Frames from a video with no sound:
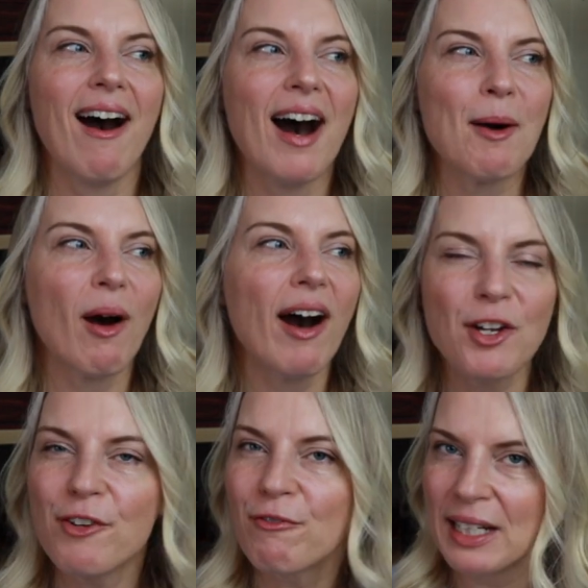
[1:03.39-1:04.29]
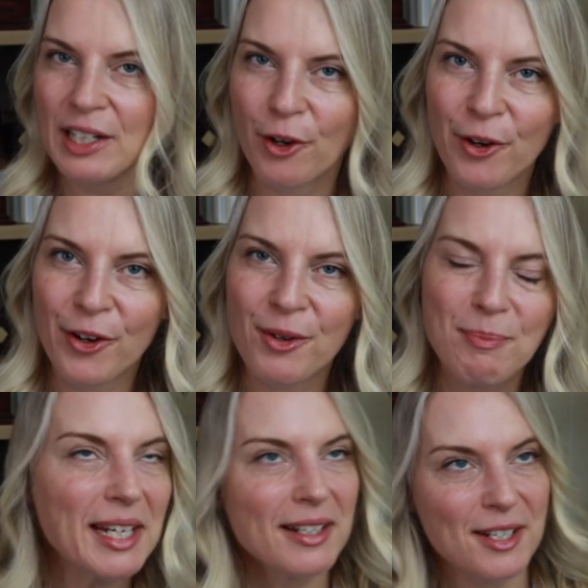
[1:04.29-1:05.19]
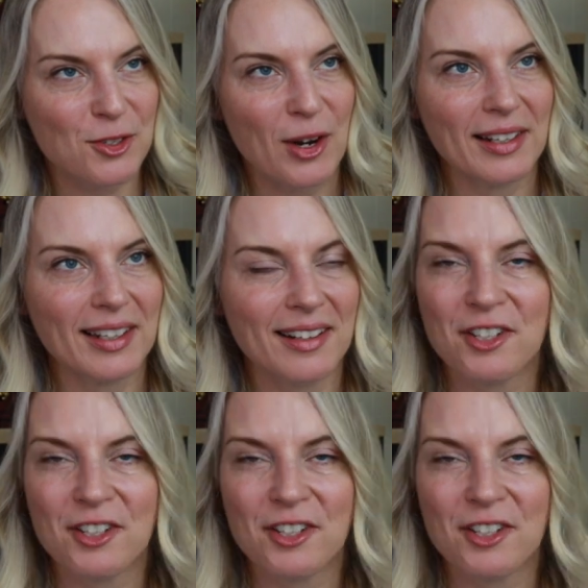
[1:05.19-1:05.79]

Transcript: Um, I don't really know, being an Australian,